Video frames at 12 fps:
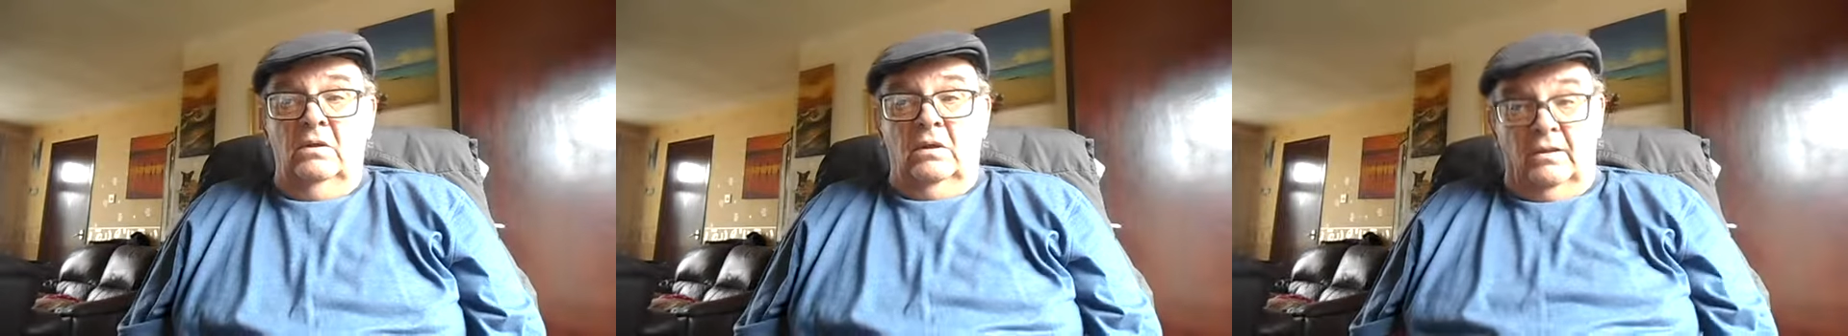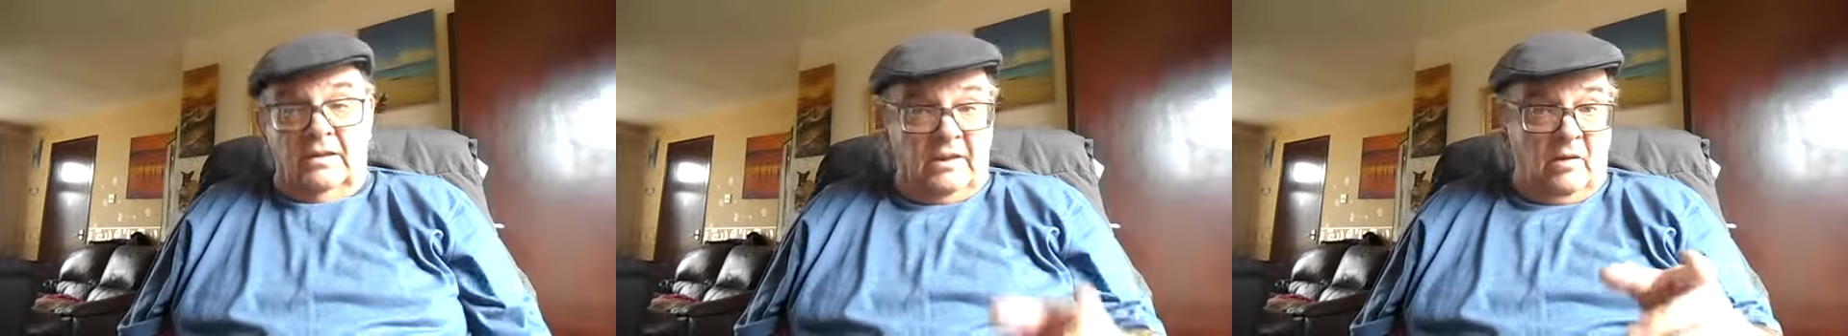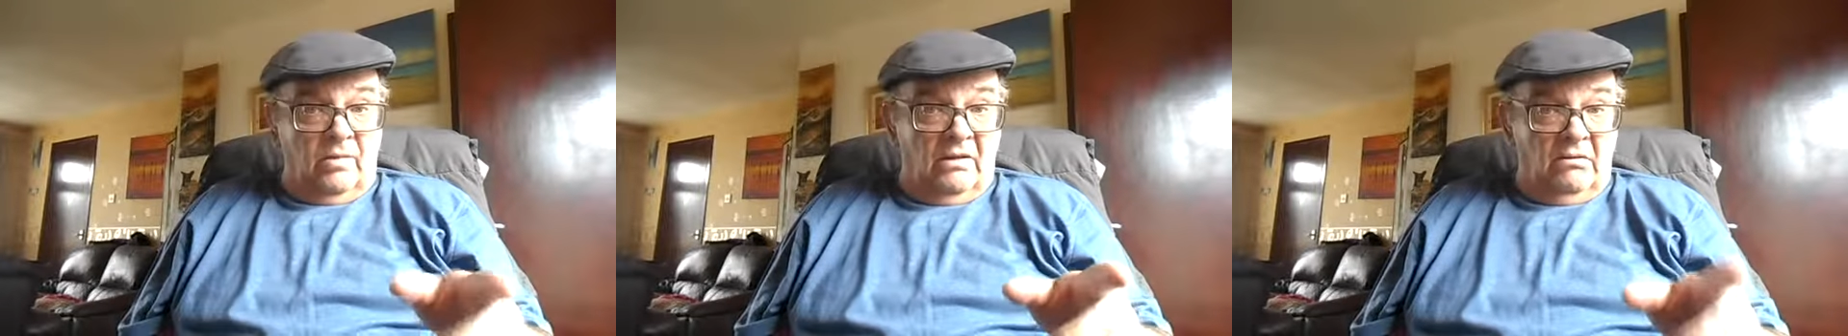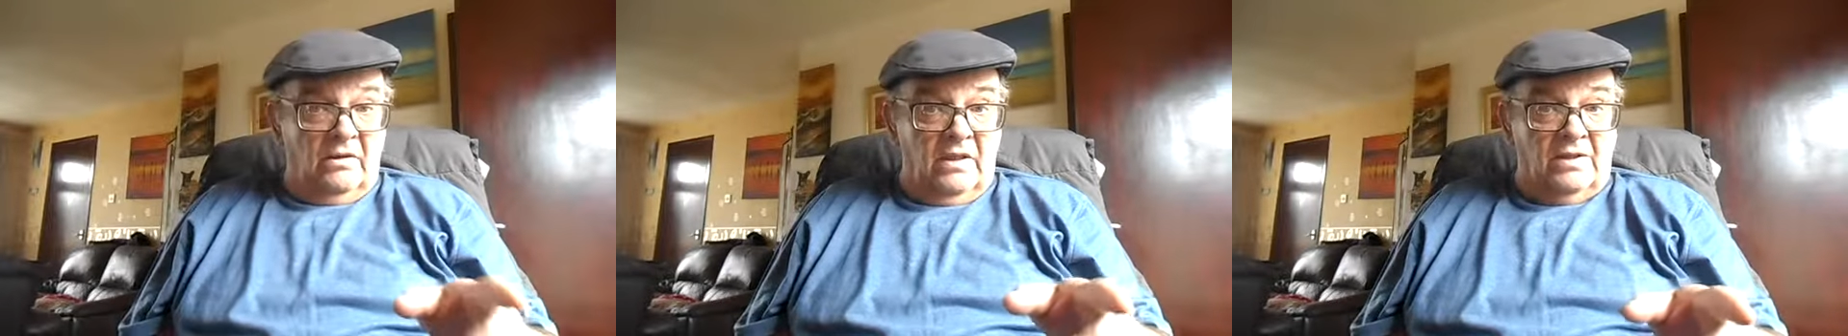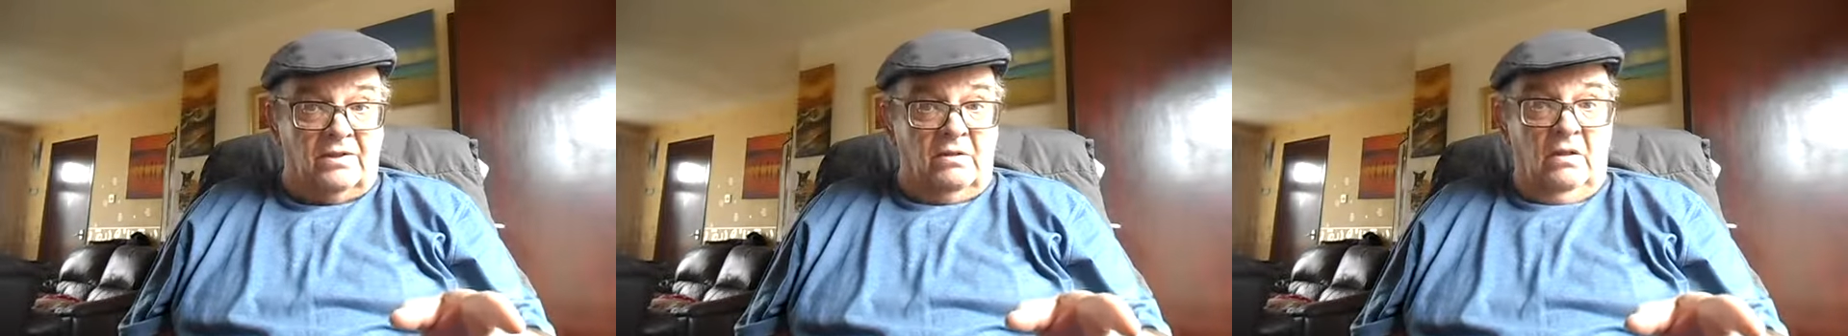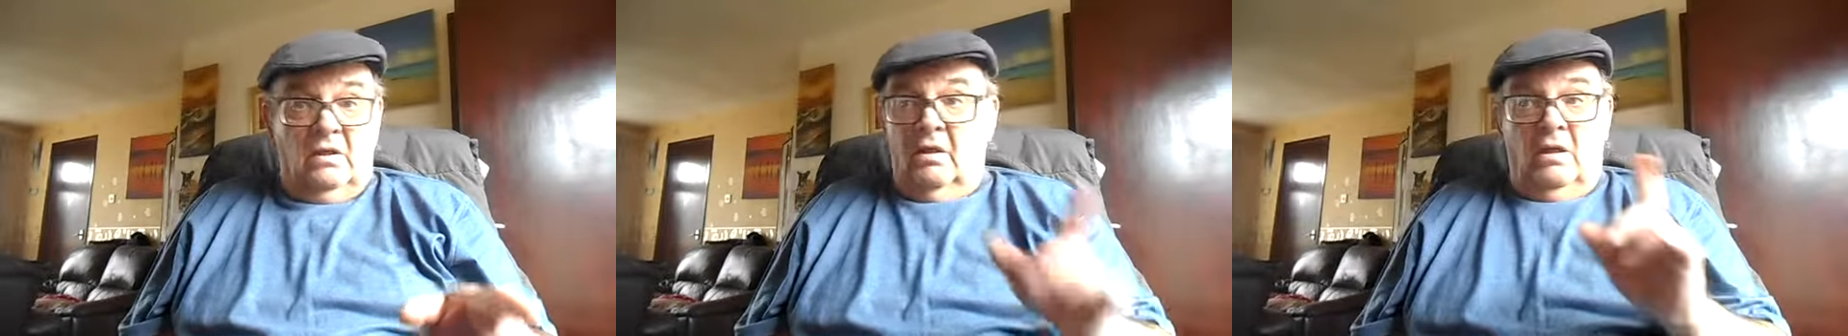I think about this.
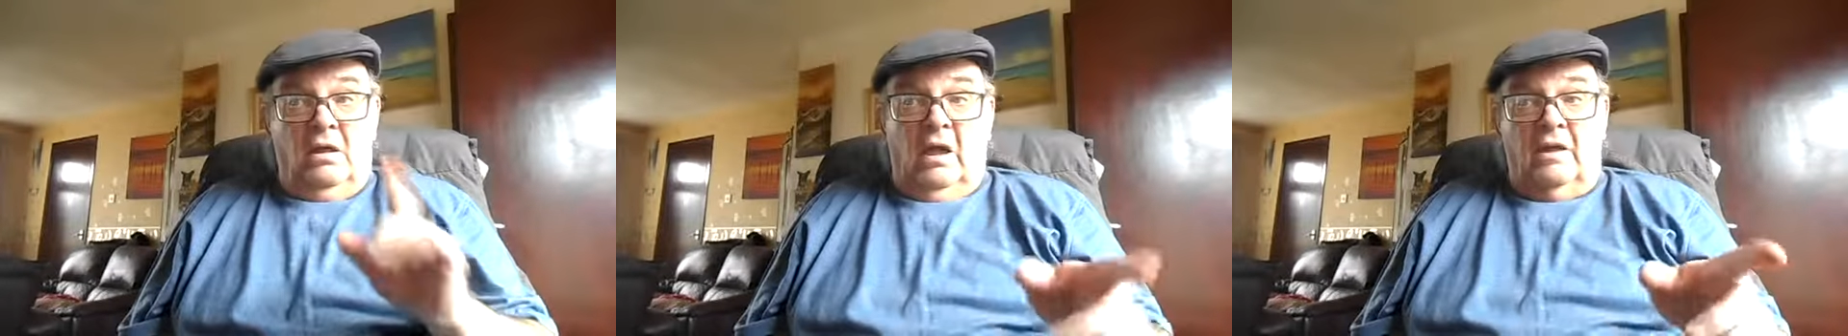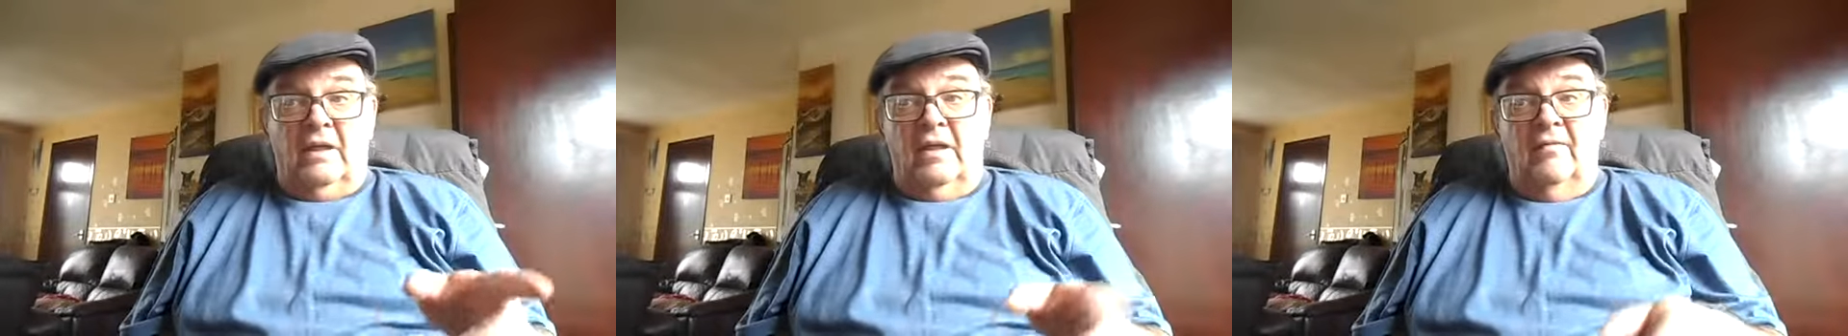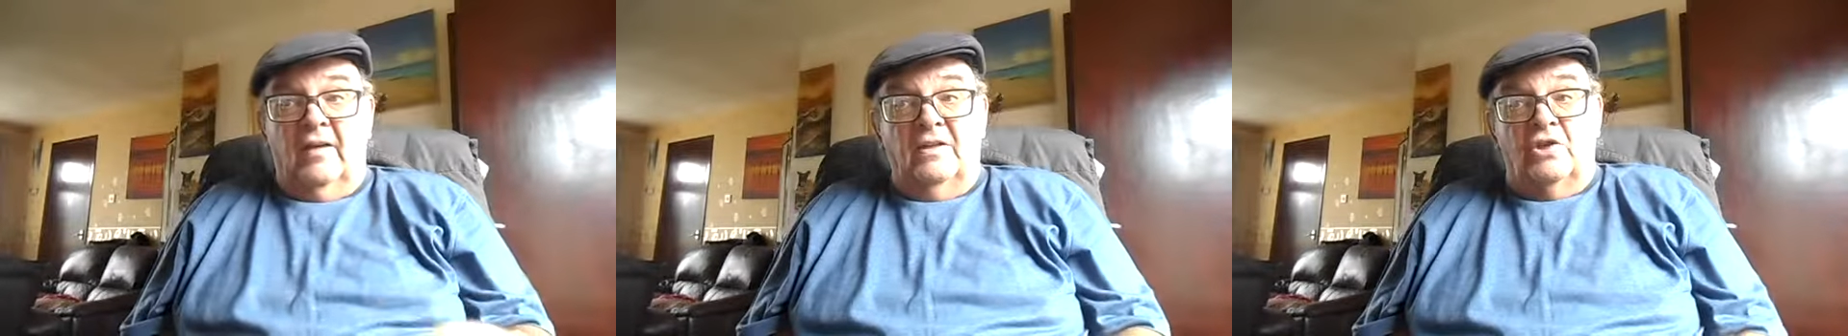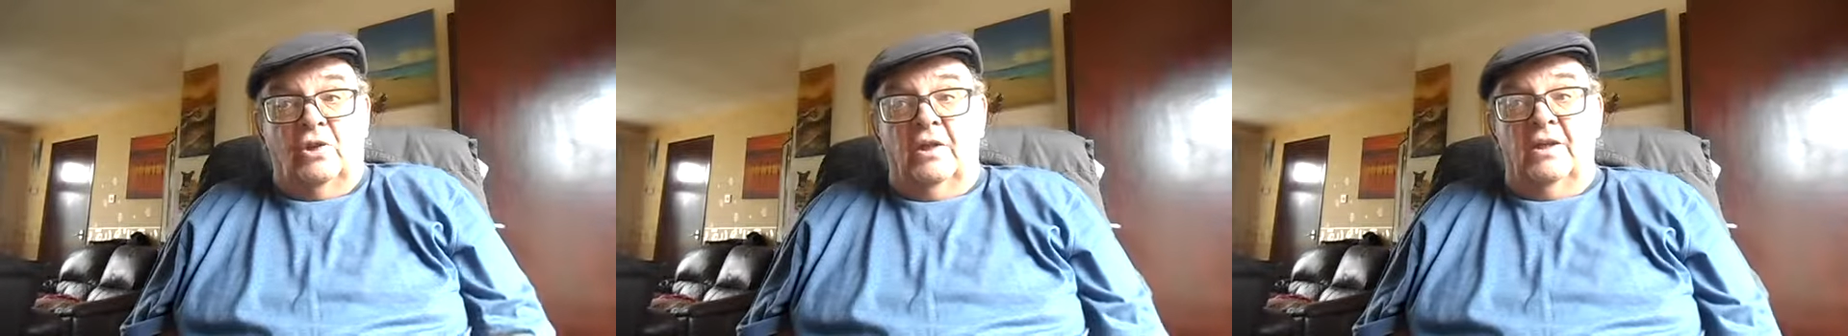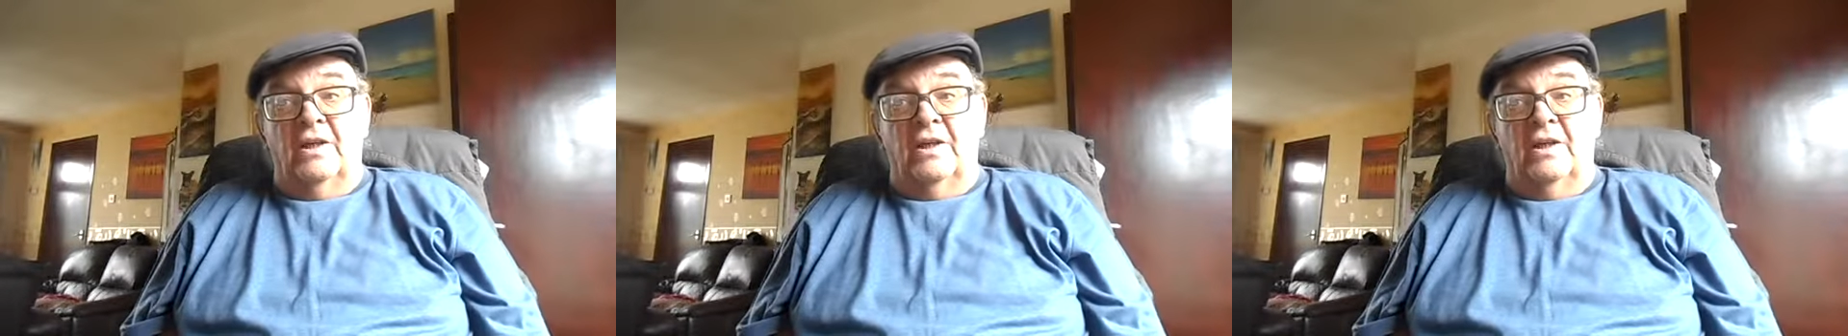I can never enjoy